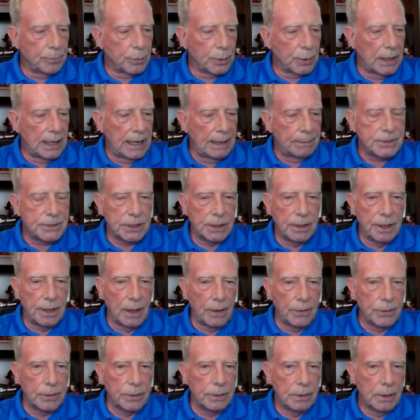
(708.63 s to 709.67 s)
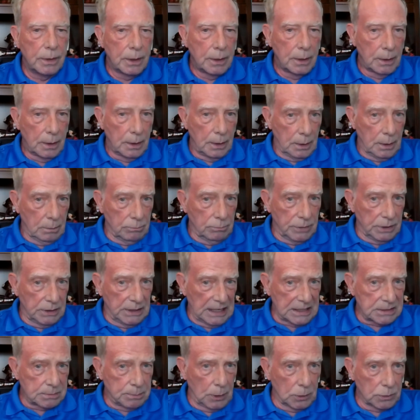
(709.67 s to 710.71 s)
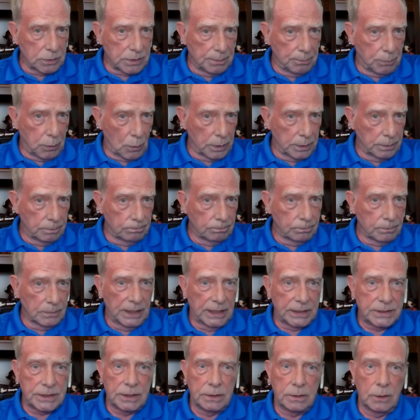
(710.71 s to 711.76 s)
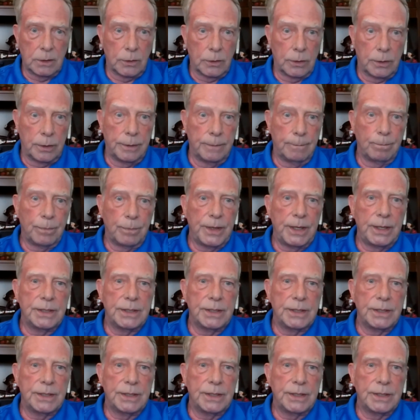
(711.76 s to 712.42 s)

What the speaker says: perhaps the next most important lesson learned